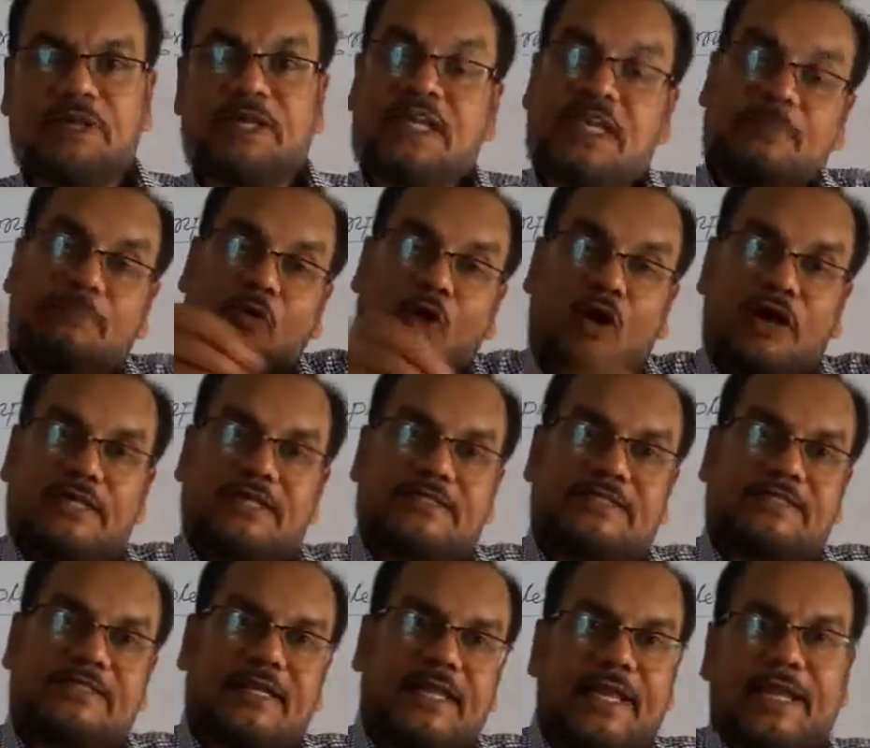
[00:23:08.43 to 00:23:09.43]
If one
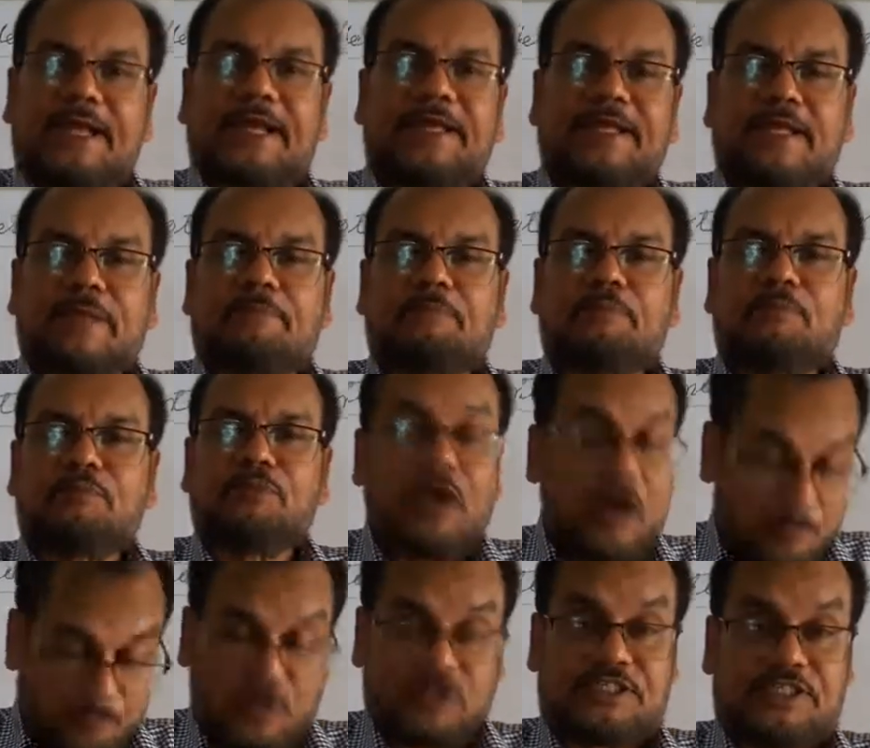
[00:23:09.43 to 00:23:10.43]
is negative,
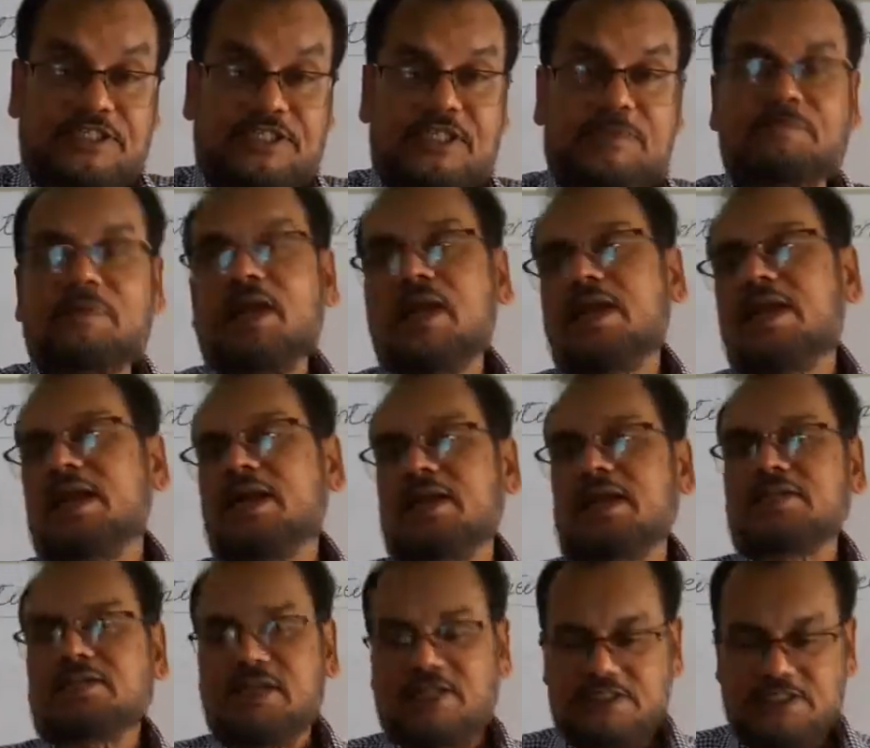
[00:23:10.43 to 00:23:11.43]
positive,
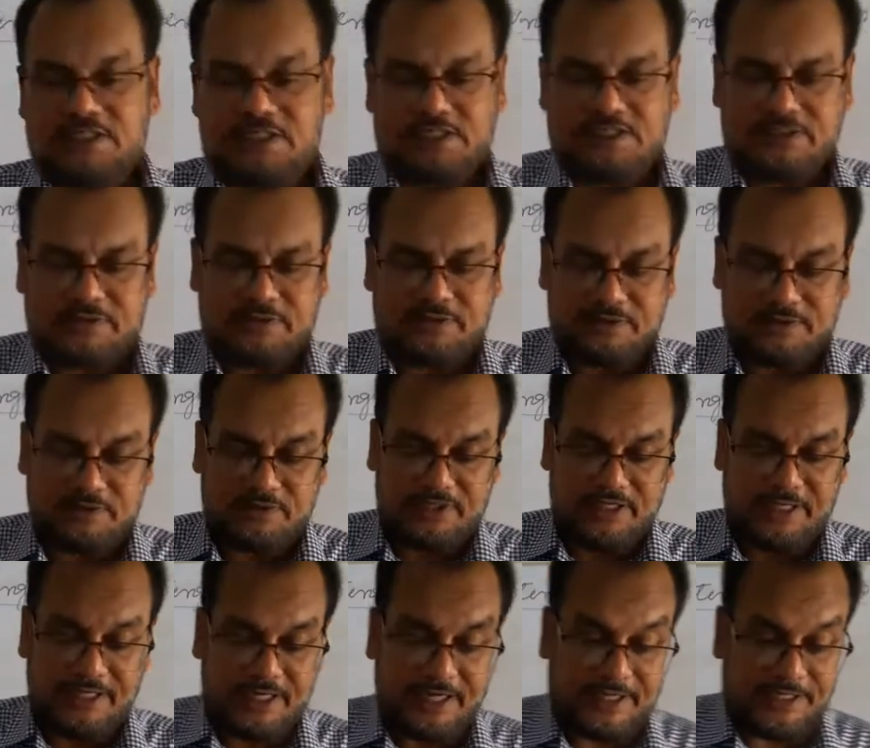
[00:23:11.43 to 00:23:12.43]
another is
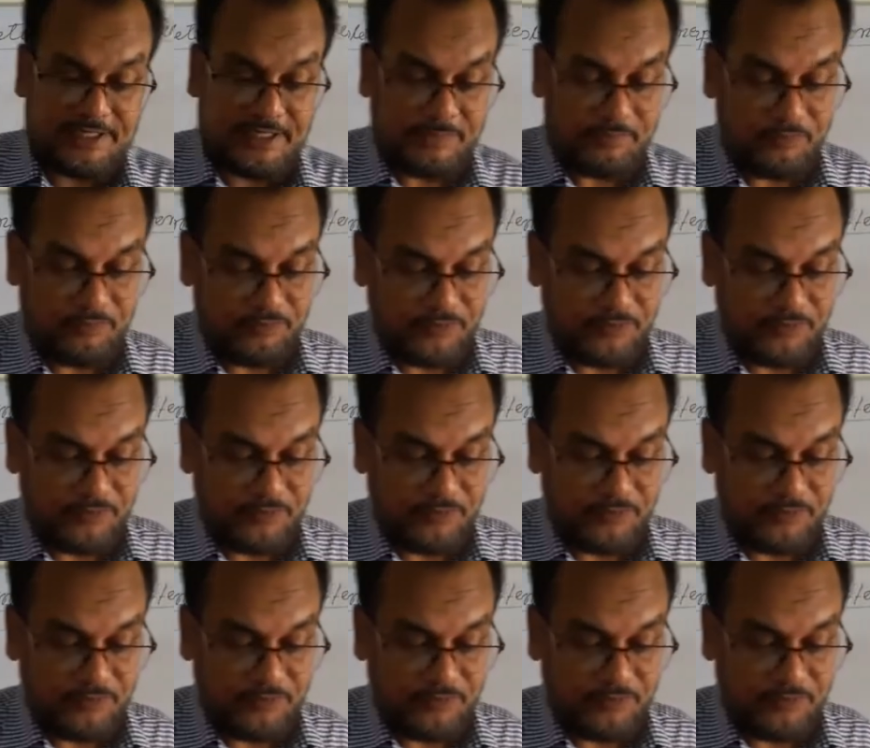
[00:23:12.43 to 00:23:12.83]
negative.